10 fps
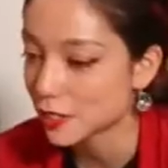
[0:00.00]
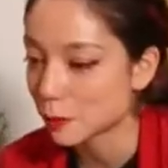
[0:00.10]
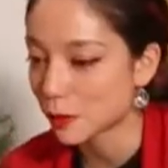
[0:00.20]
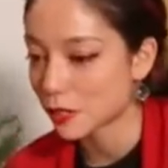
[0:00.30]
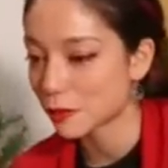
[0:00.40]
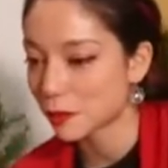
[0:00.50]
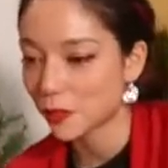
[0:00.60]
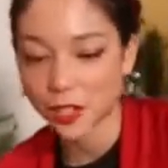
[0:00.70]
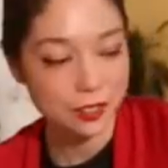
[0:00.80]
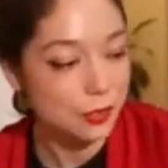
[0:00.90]
this person will be
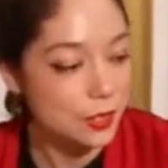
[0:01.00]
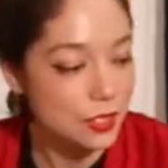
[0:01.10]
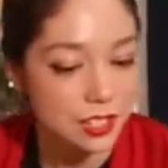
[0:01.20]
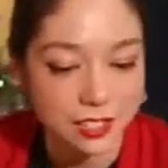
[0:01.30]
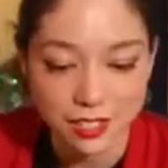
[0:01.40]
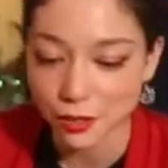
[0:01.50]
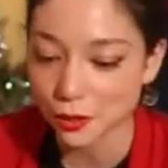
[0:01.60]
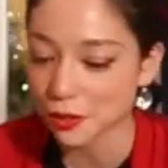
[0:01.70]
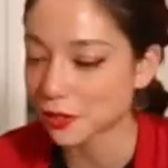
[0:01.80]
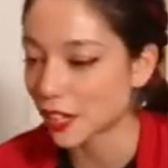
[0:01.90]
very confused because the
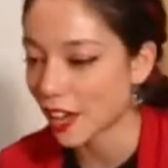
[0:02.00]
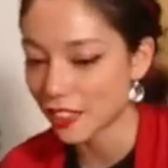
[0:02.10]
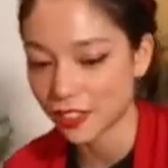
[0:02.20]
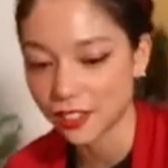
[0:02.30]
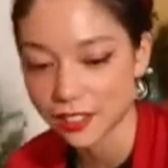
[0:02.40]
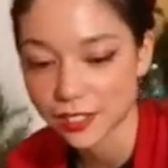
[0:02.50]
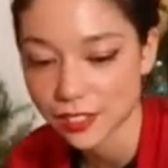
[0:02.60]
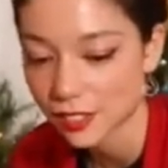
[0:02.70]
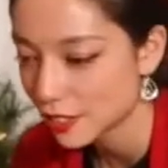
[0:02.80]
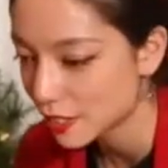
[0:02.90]
whole cat thing
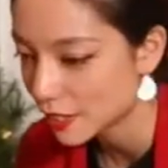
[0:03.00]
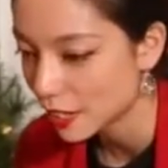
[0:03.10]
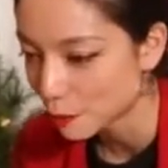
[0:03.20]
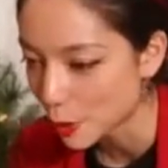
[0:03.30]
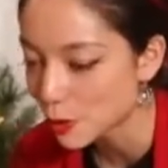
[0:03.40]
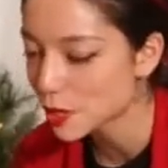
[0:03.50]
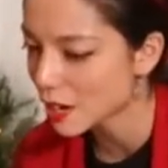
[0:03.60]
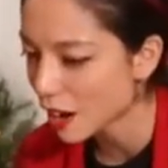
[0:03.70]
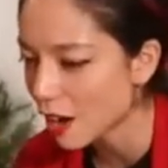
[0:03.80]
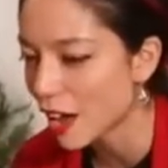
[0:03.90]
is most
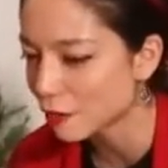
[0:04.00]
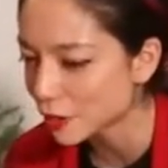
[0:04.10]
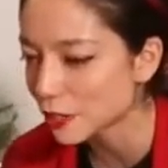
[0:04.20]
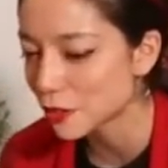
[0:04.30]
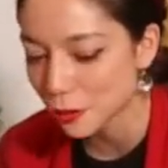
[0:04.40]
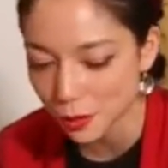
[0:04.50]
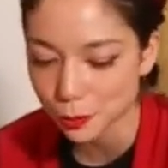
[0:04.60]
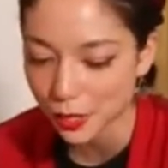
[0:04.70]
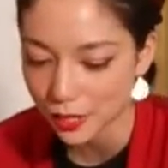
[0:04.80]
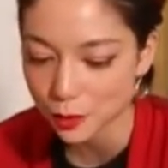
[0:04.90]
every
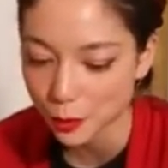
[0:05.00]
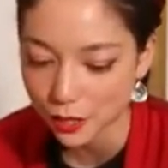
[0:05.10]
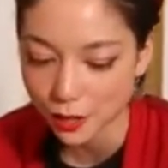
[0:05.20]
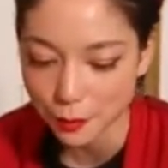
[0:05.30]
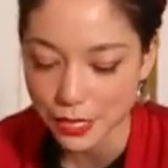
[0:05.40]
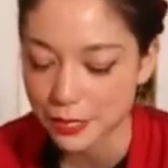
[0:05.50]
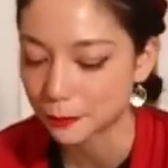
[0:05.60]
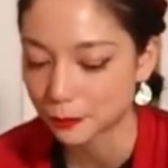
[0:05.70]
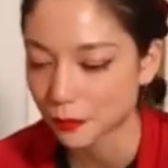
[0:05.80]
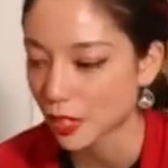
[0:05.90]
YouTuber's brand, but not mine.